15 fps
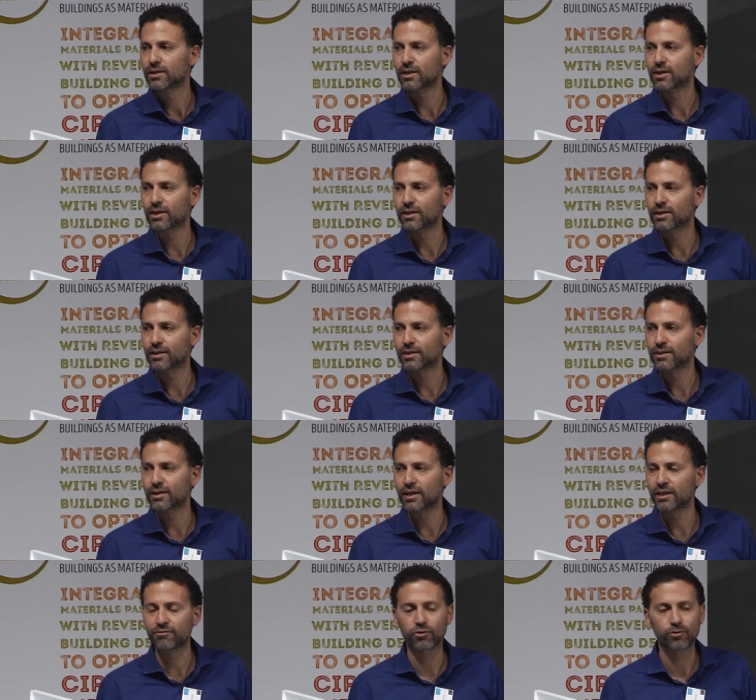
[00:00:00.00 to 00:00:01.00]
a, a
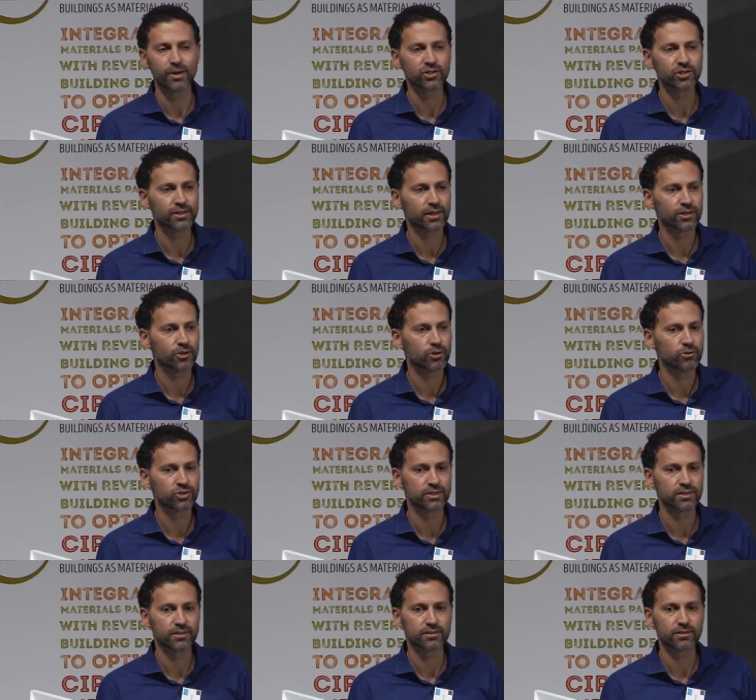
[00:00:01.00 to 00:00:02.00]
information technology
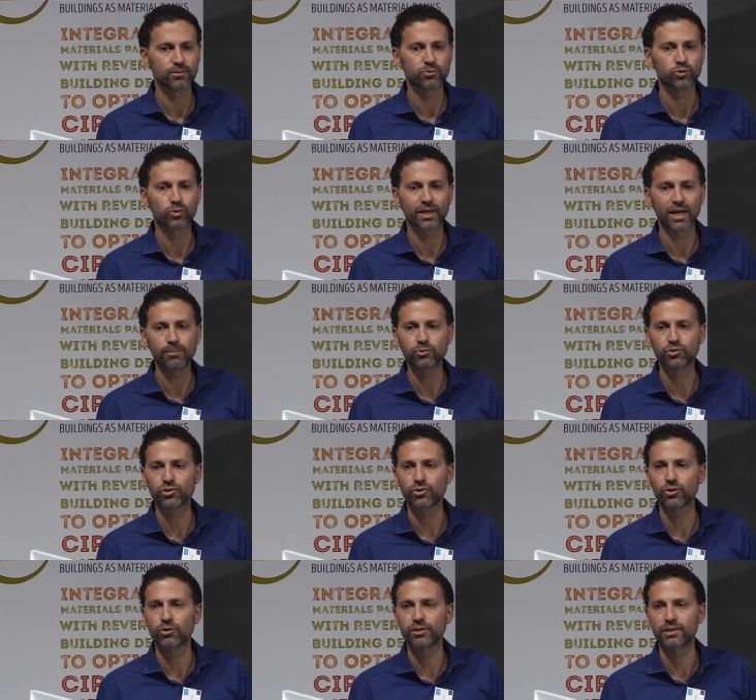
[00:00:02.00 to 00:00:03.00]
system to
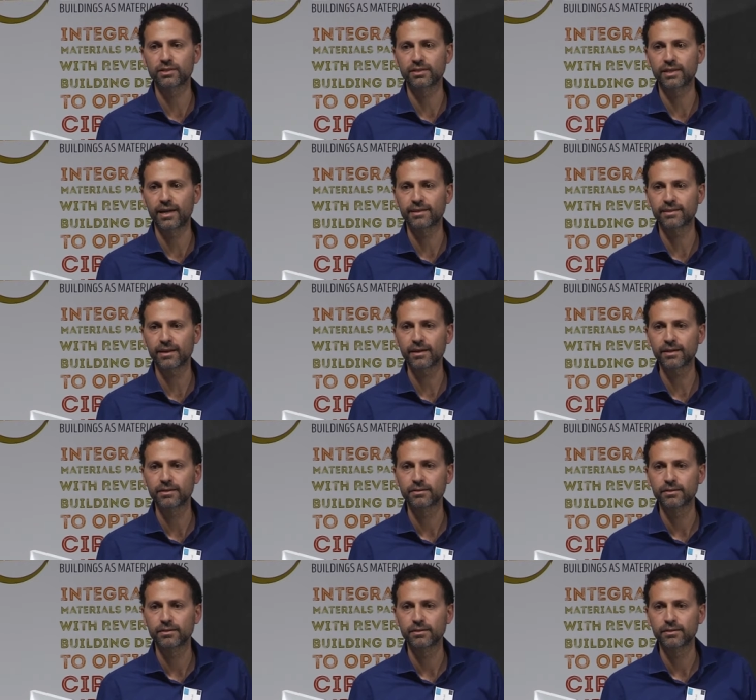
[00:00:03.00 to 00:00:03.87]
capture all this data,